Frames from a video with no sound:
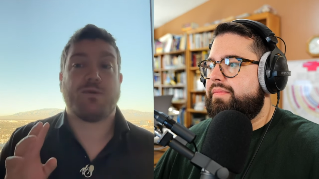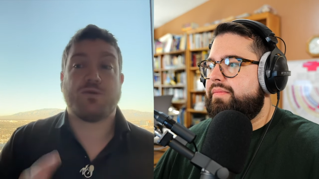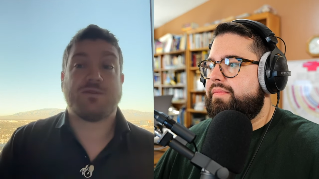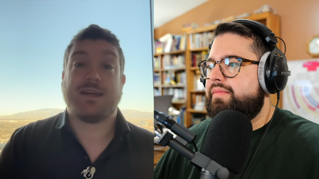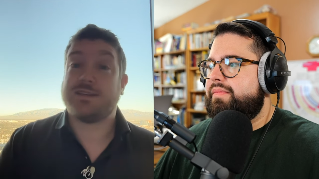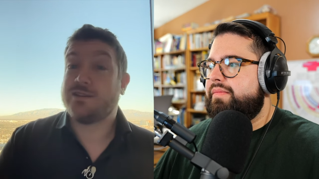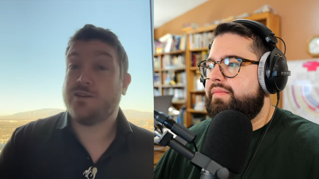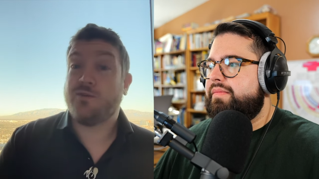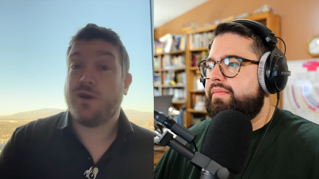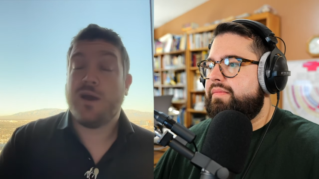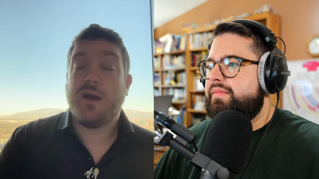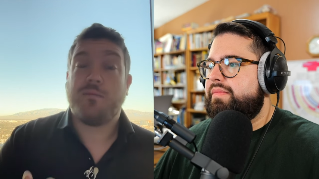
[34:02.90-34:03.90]
Speaker 1: most sense to,
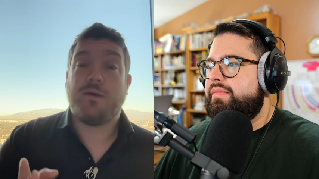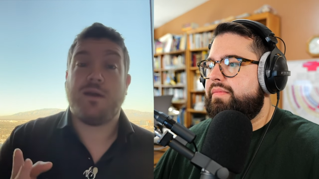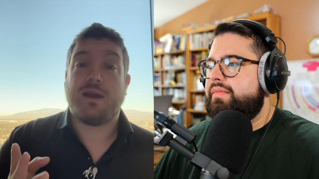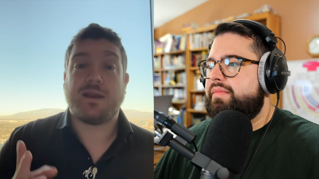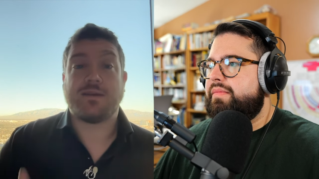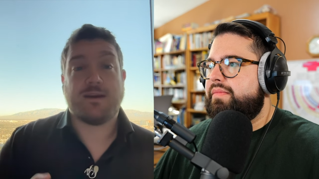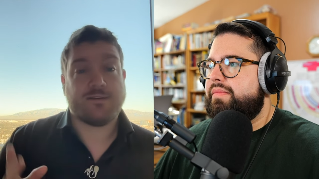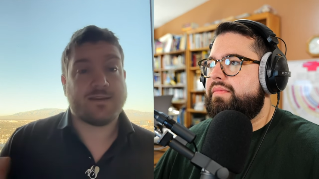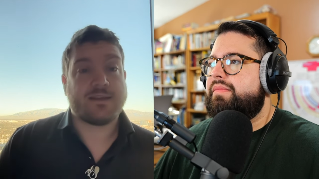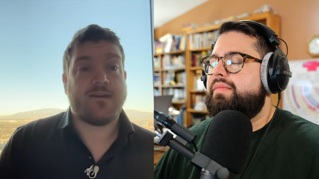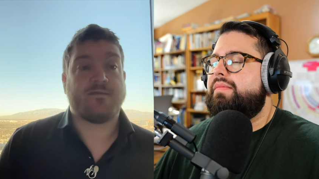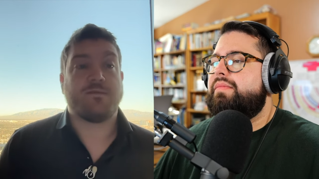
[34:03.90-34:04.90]
but it can definitely
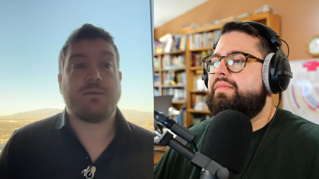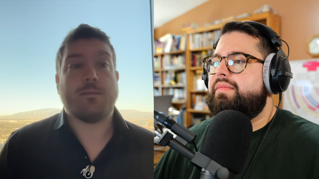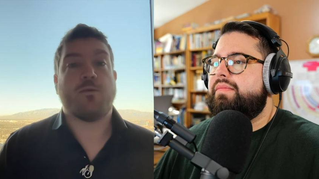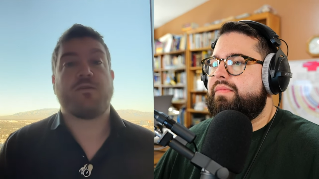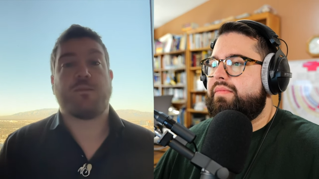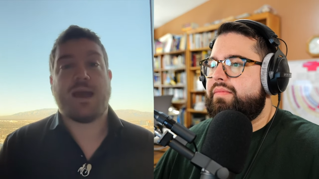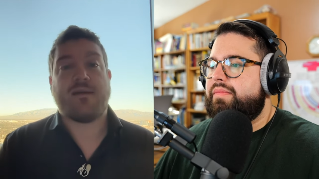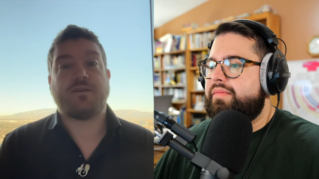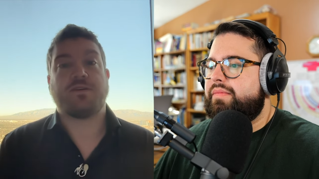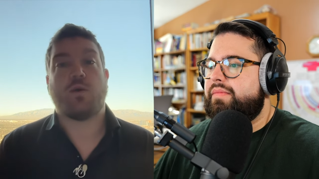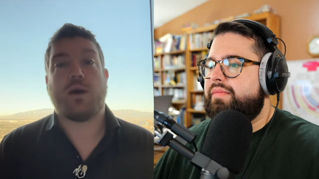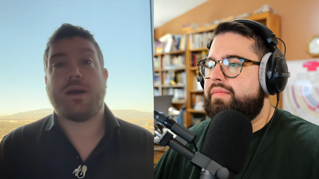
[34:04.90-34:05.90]
save some people from having to
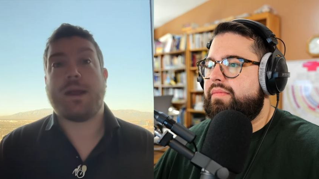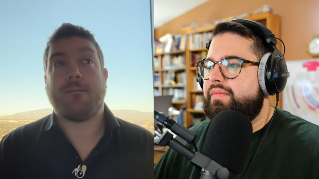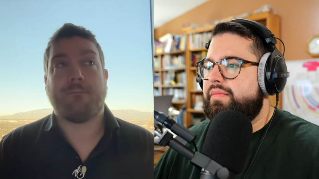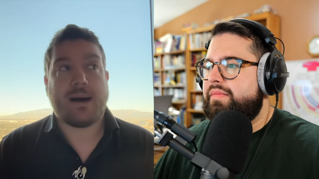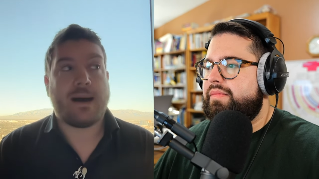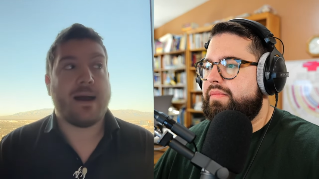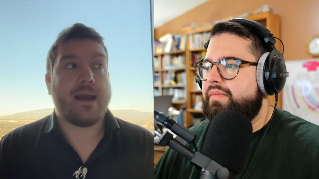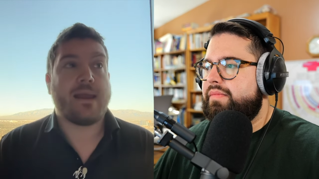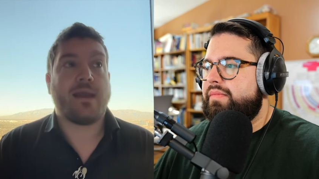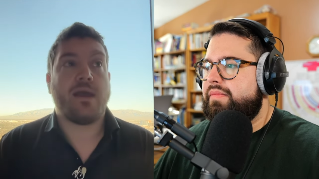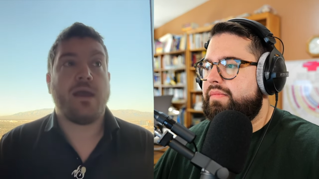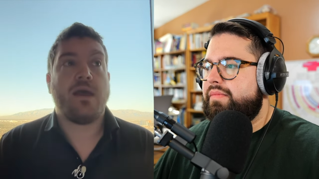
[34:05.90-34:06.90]
go out and buy
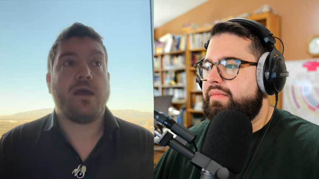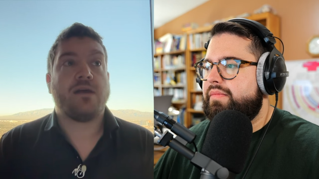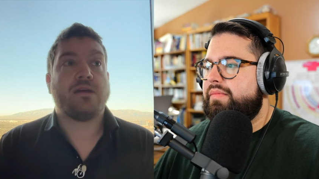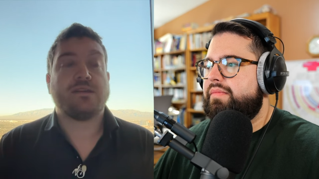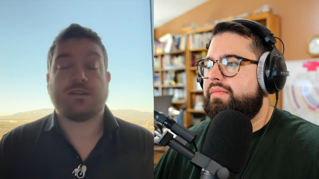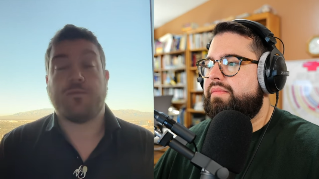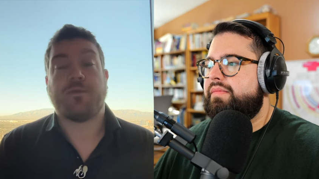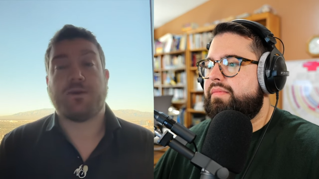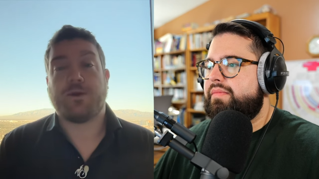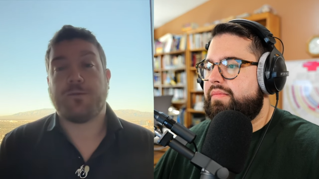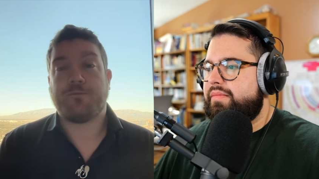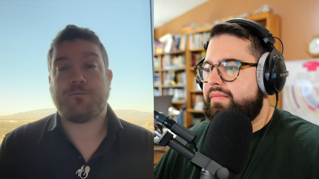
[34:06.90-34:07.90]
something
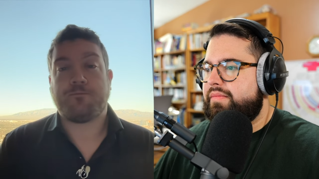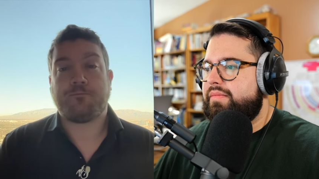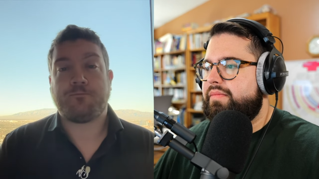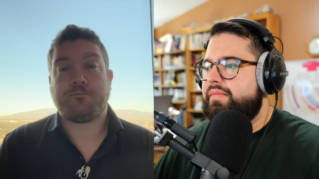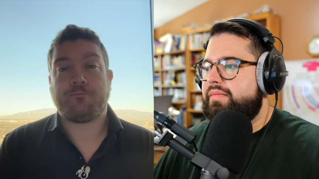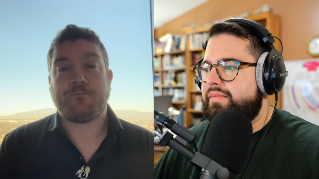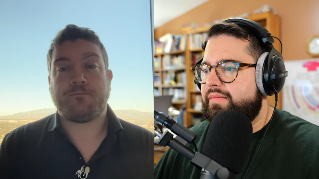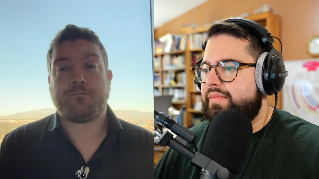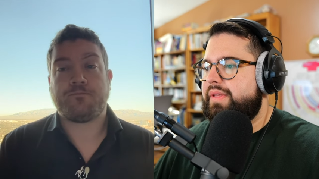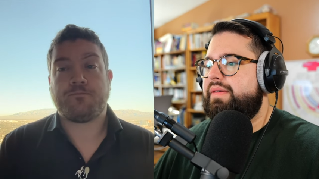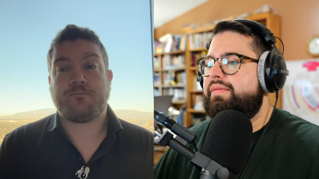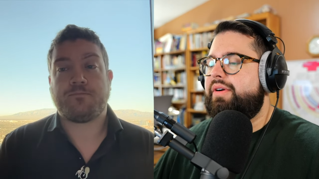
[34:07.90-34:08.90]
new.
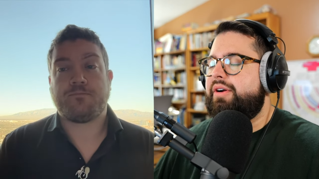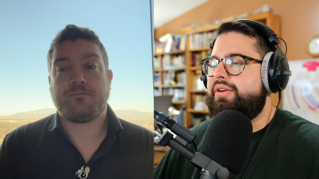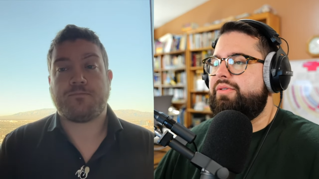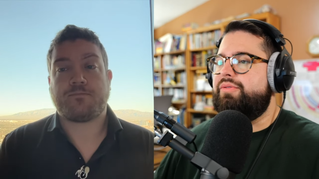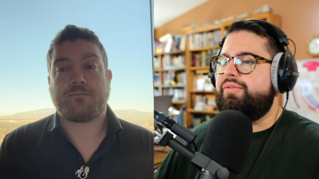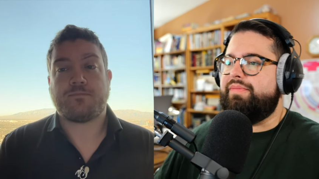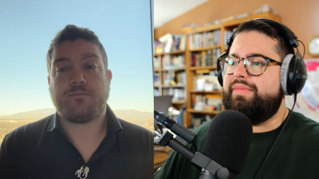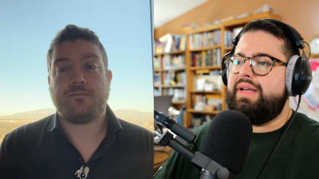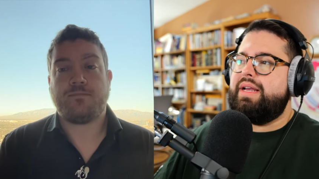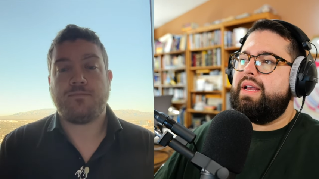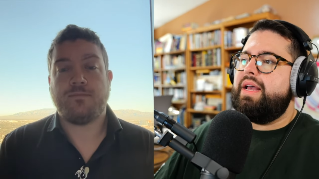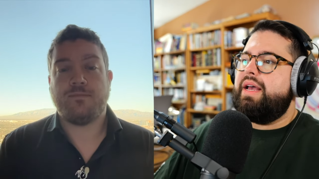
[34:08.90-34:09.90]
Speaker 2: Very cool.
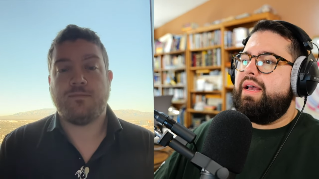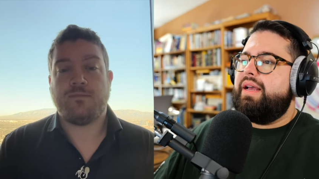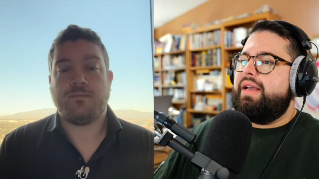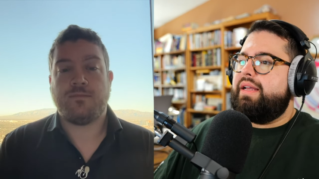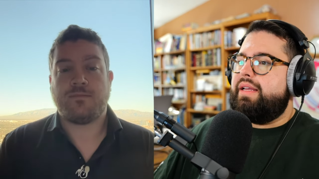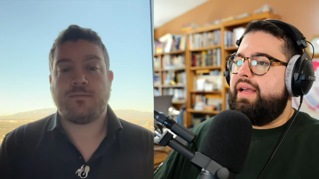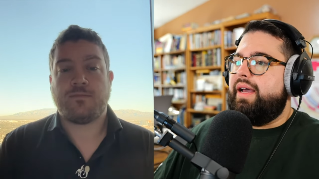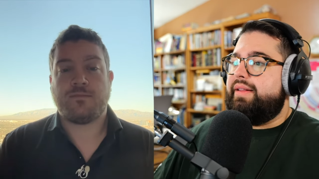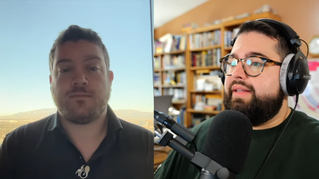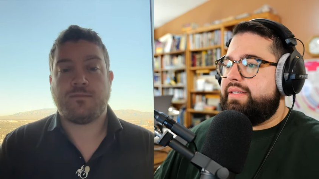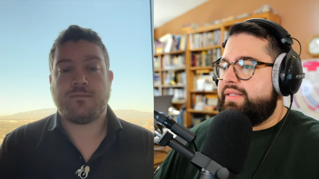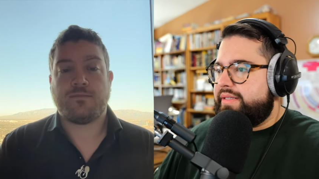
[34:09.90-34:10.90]
Yeah,
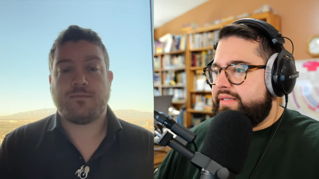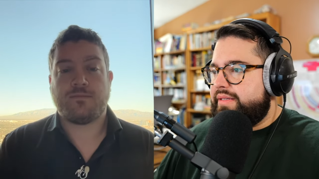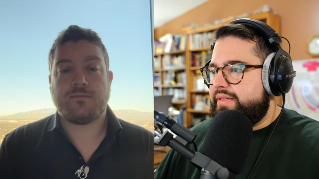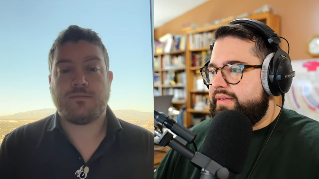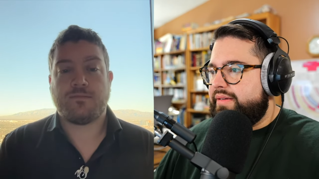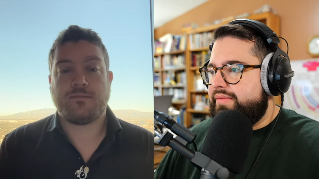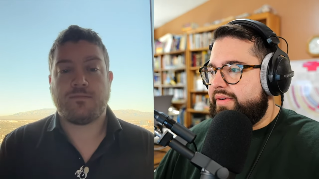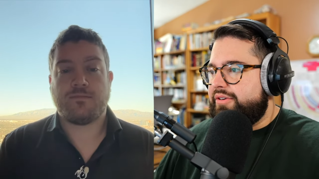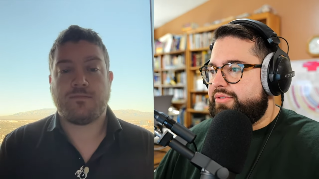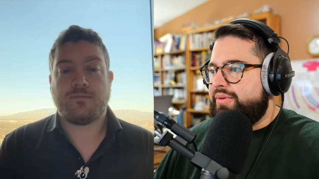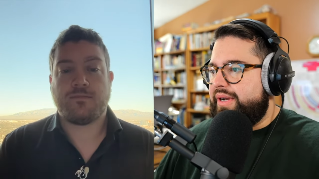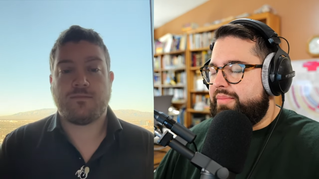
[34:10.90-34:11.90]
and that's very
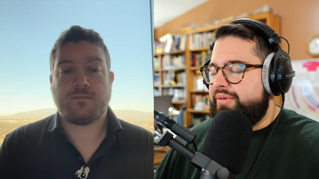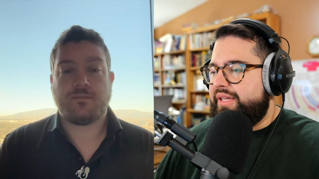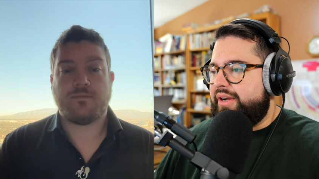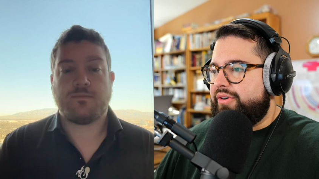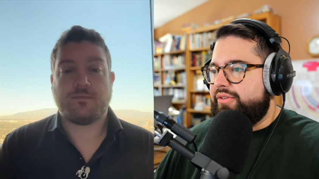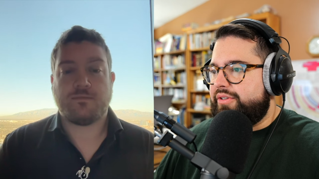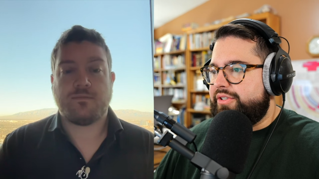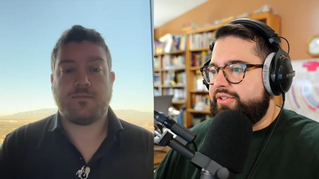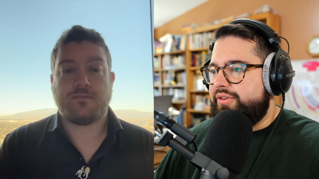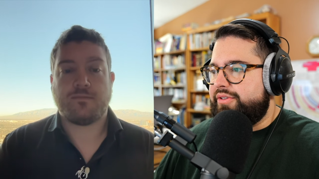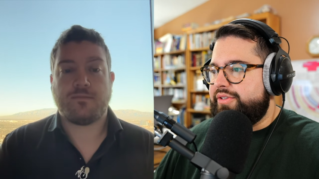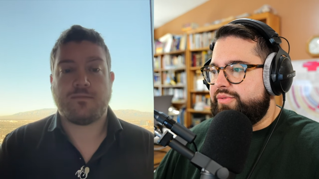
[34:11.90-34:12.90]
sweet. I'll put that article in
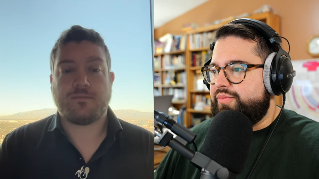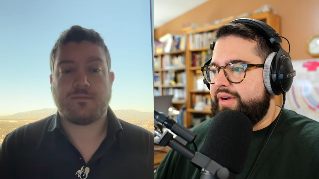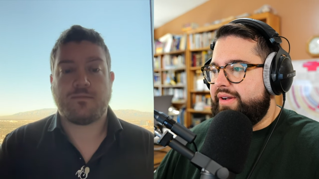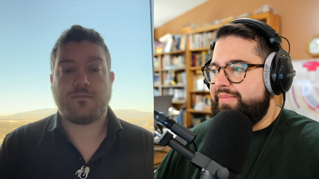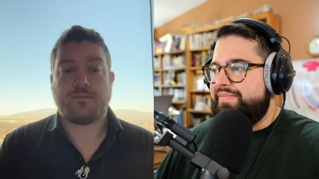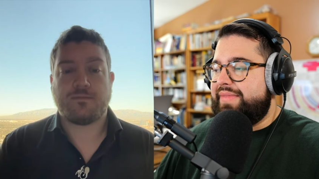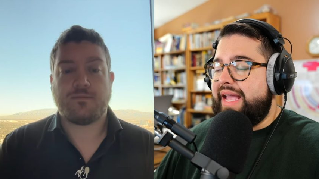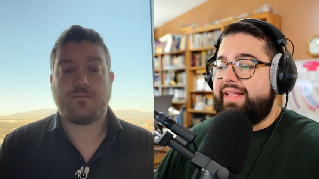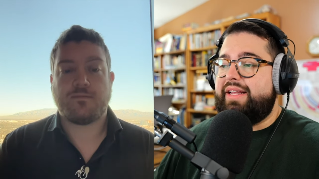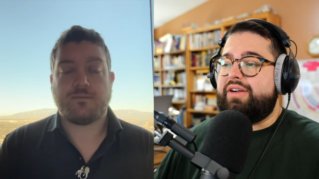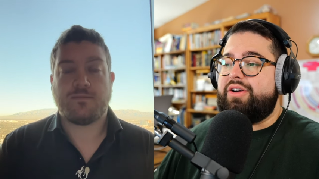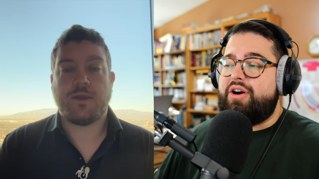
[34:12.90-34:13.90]
show notes as well. And
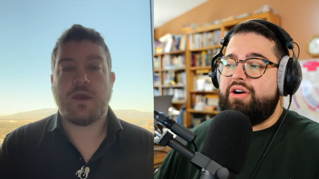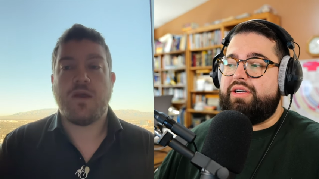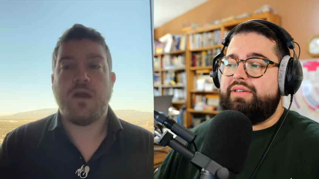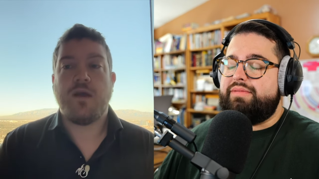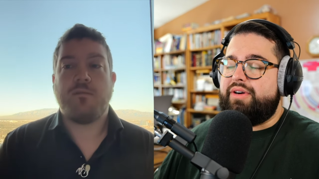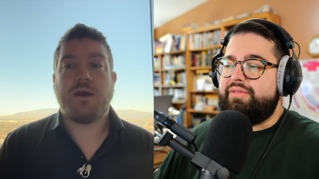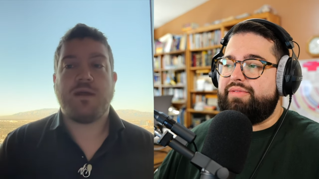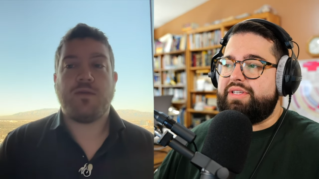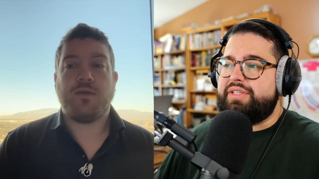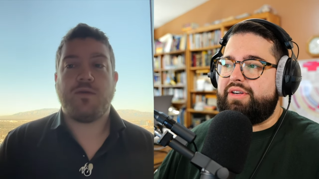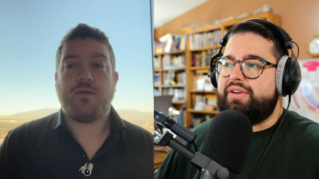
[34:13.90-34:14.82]
then Aqara. By the,